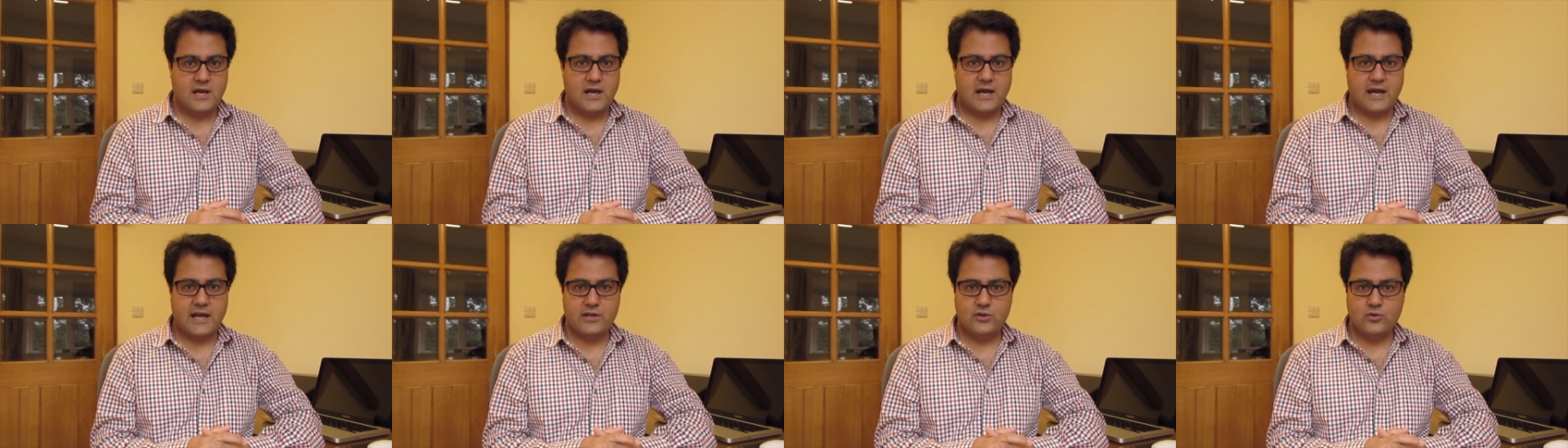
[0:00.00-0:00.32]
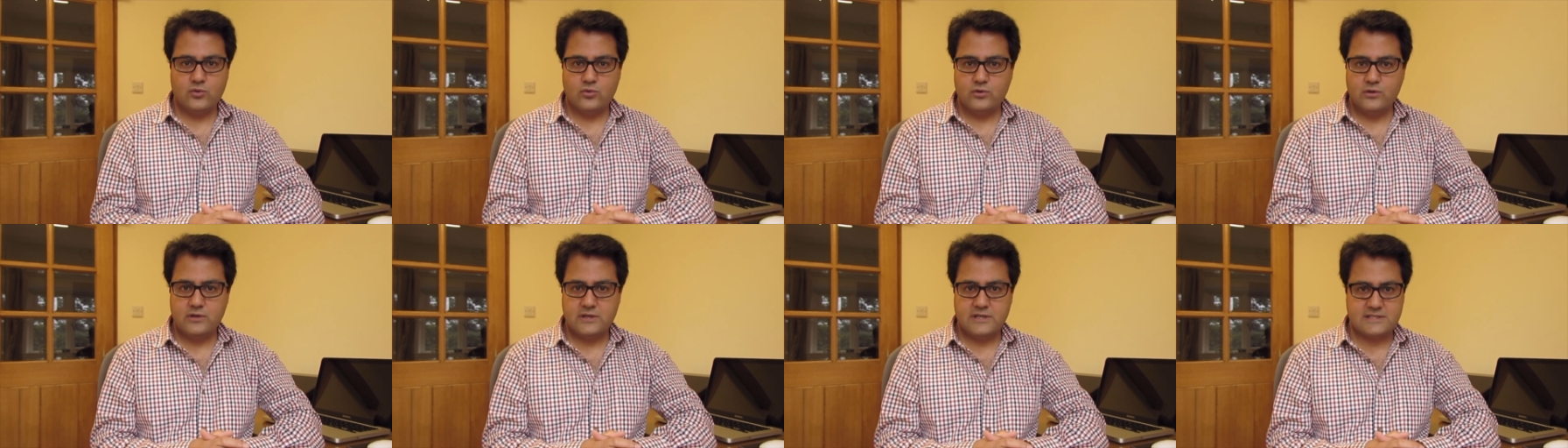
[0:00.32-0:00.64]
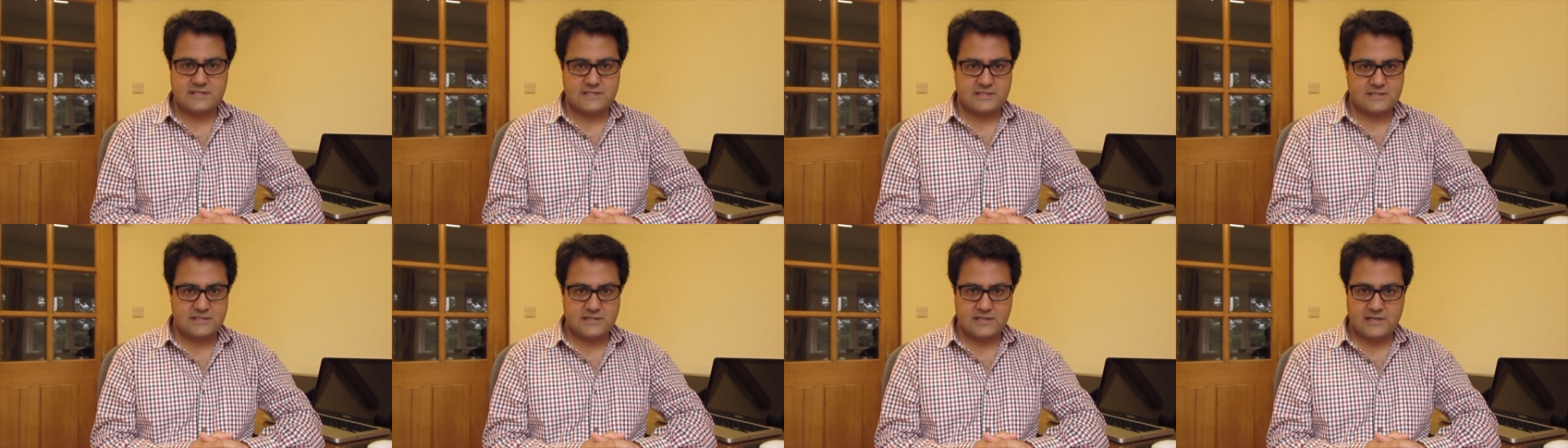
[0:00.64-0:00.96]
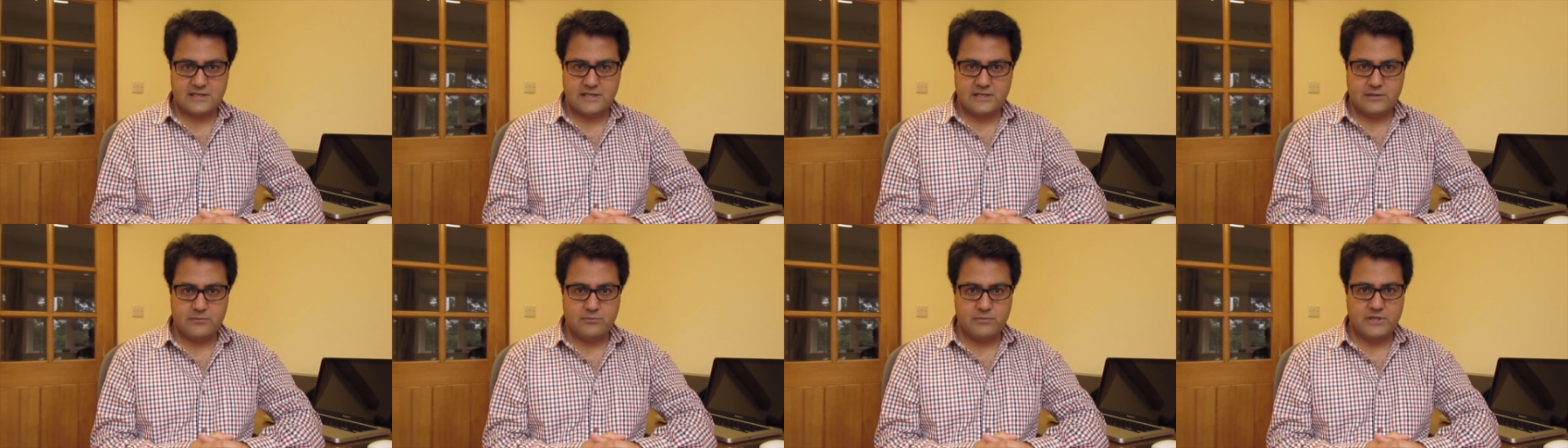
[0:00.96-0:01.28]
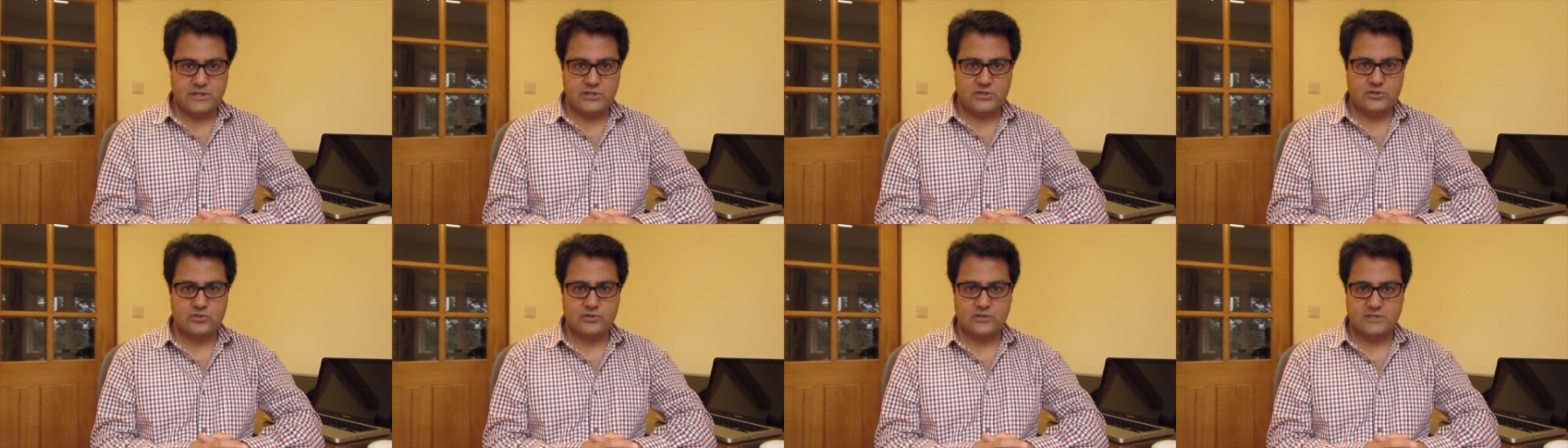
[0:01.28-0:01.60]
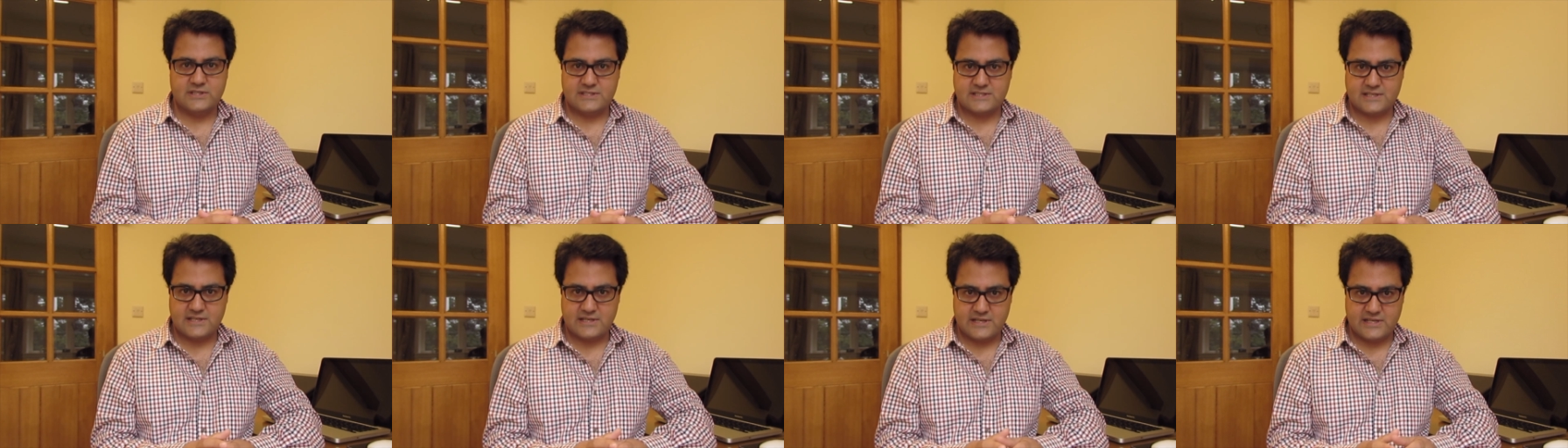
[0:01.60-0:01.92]
I don't necessarily mean to
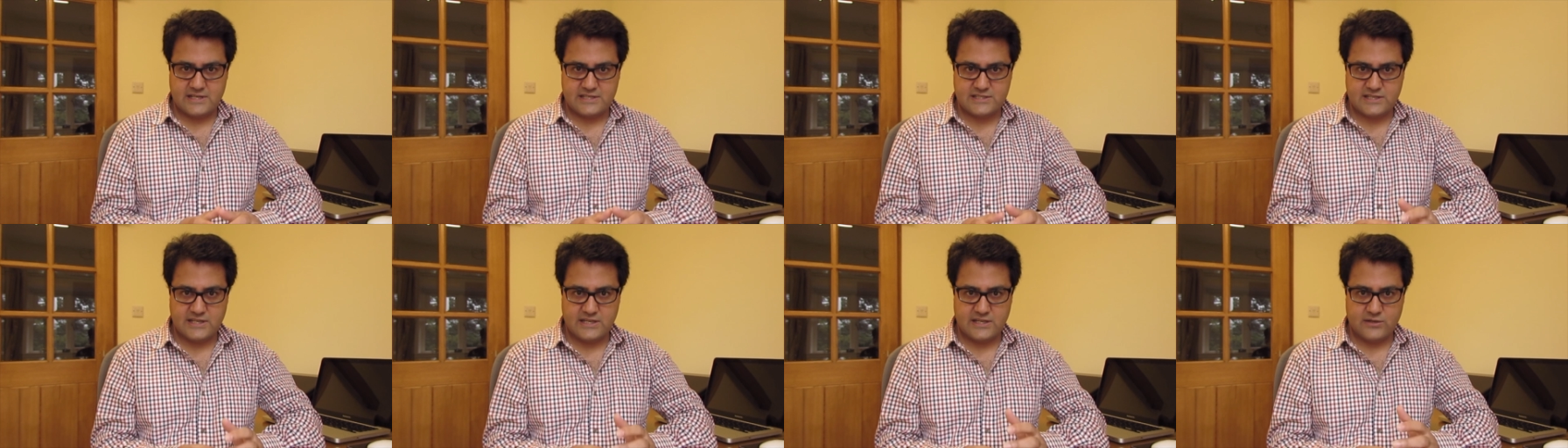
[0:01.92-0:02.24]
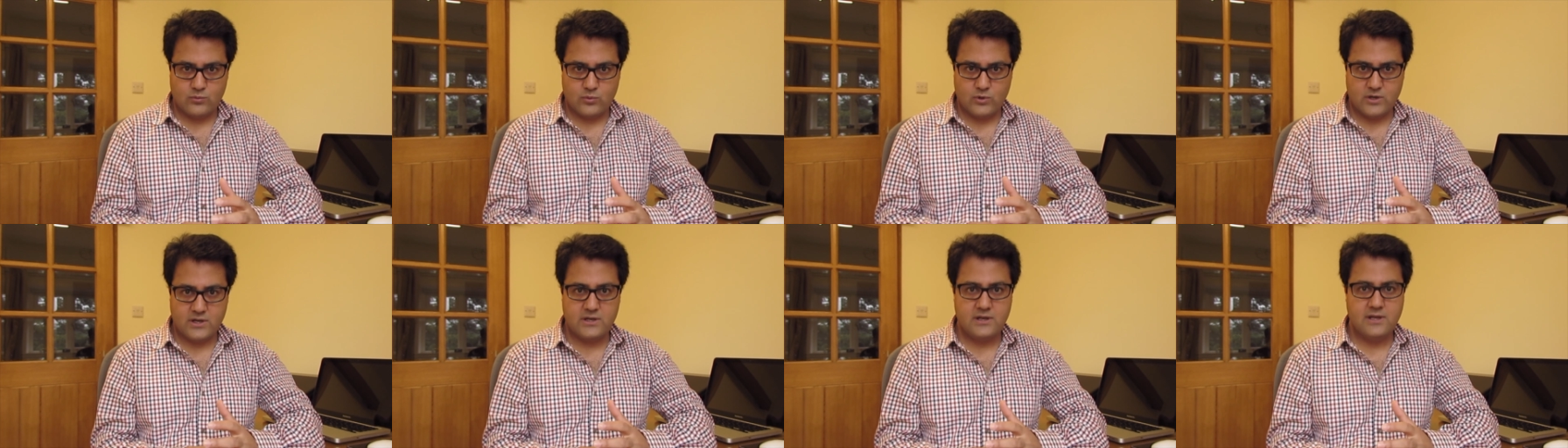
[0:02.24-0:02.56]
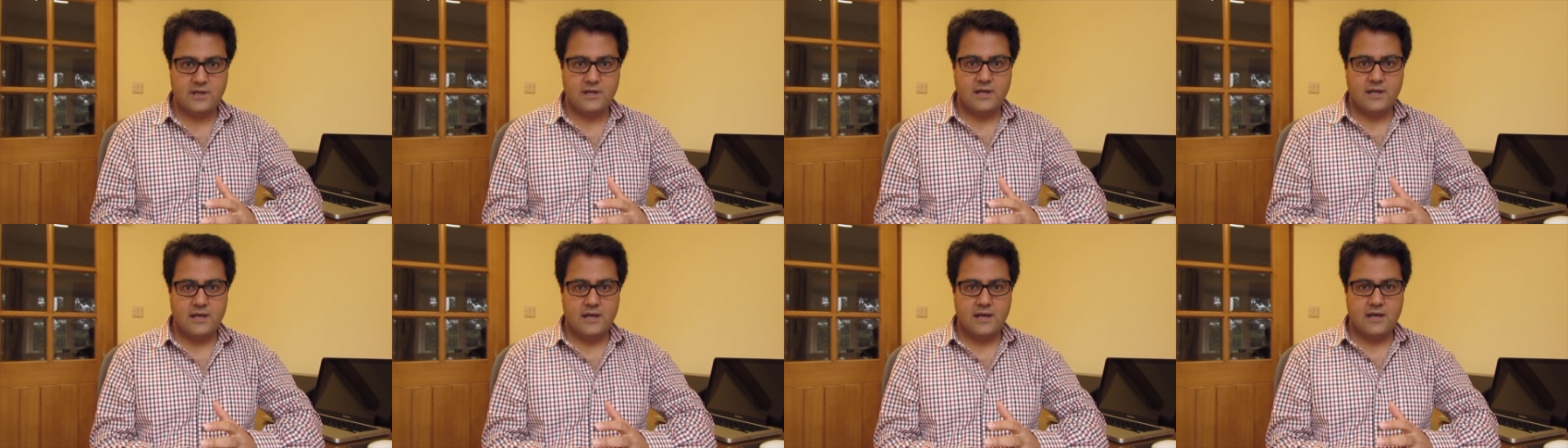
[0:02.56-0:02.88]
discourage anyone.